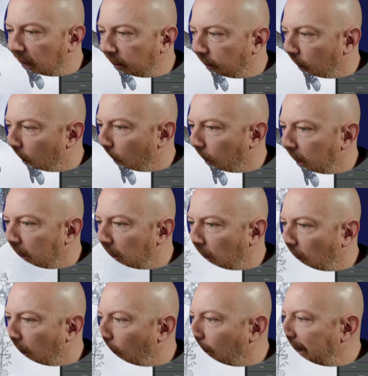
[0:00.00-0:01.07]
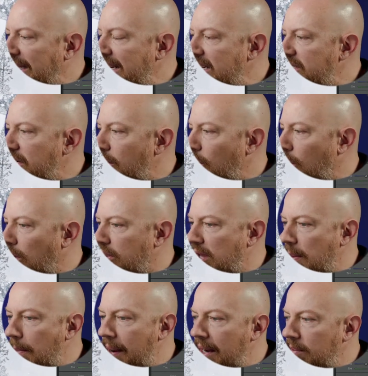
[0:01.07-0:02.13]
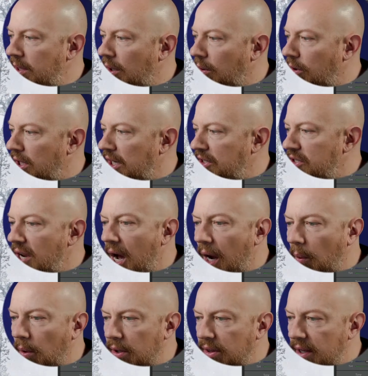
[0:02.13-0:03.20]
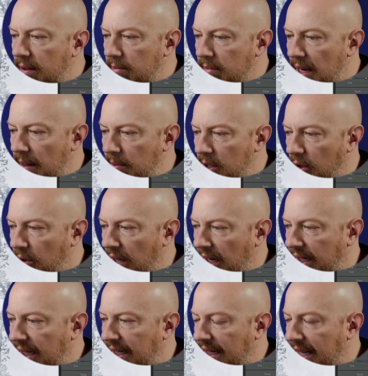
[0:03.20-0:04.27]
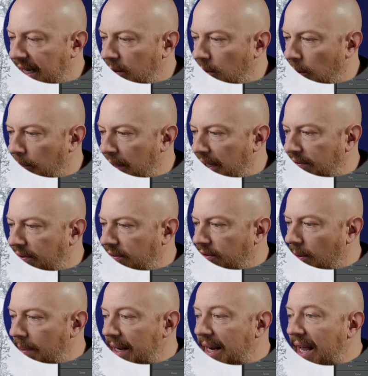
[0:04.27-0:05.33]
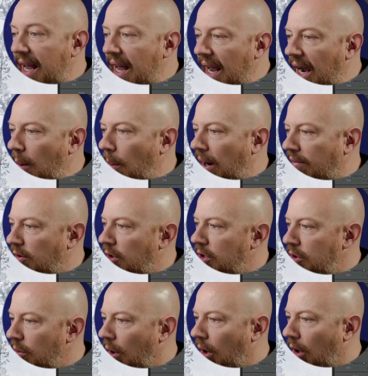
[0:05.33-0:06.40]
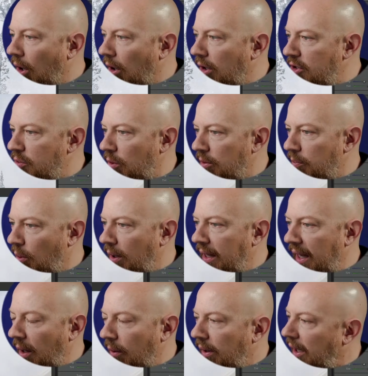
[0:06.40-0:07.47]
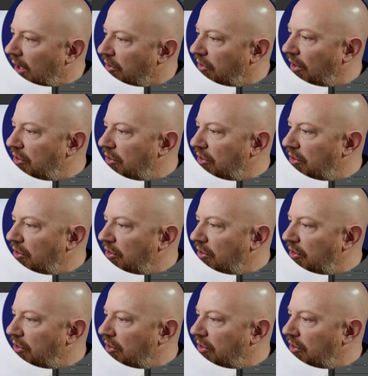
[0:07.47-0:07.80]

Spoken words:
of photo where you'd go, all right, well, is it worth it? Maybe it is not worth it. Maybe you're not getting any real benefit from it. However, you are, it's worth pointing out, like I said,